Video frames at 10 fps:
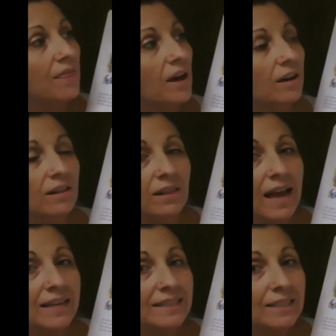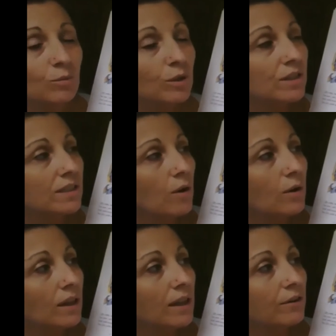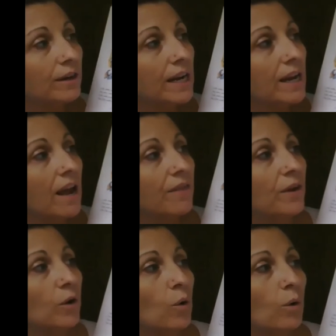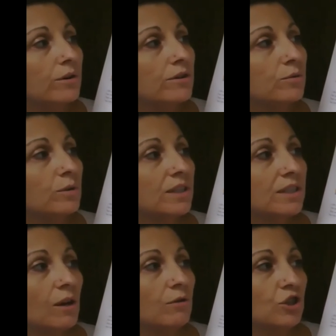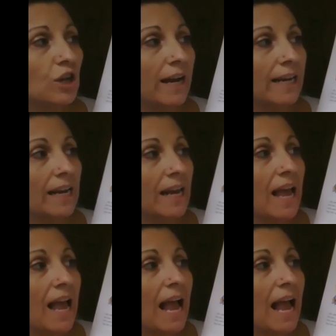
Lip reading: The glasses were so glittery, the quarters were so shiny,